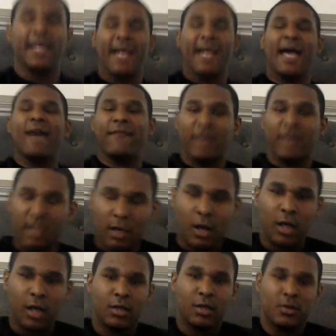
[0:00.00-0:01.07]
I have other
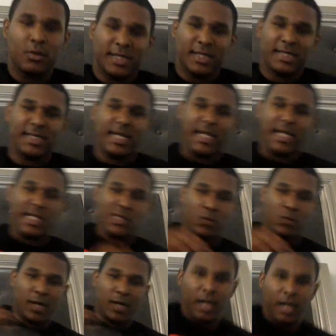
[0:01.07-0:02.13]
articles that say it as
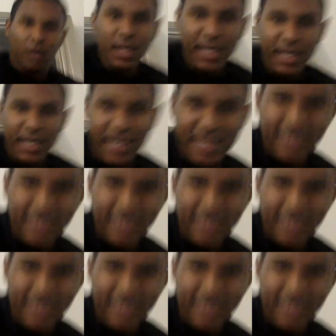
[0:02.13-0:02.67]
well, is